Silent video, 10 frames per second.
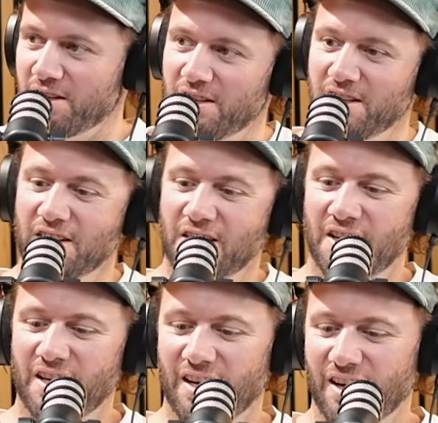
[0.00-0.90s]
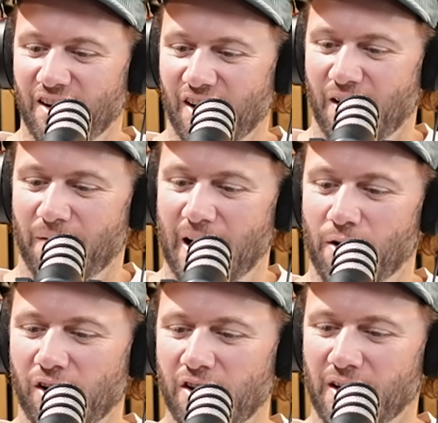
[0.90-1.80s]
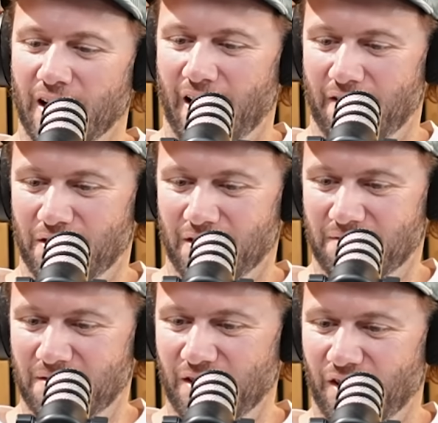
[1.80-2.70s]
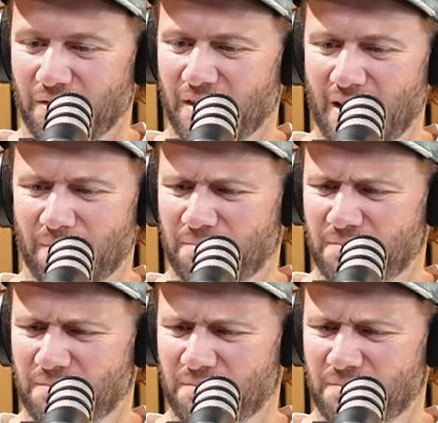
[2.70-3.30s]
Oh, jeez. Oh, Give mate, I couldn't get over the like. They are